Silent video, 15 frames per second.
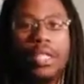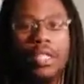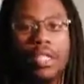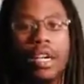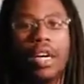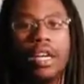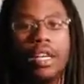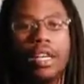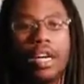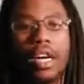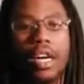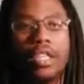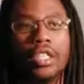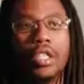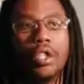done
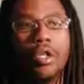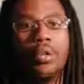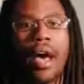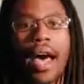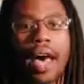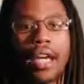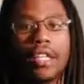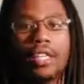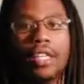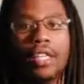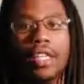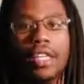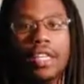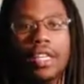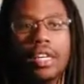until you
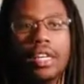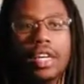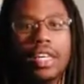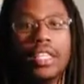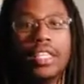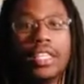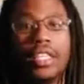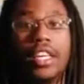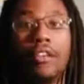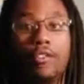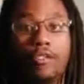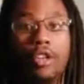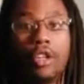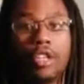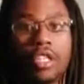actually see it for
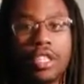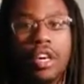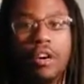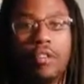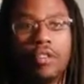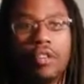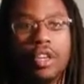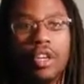yourself.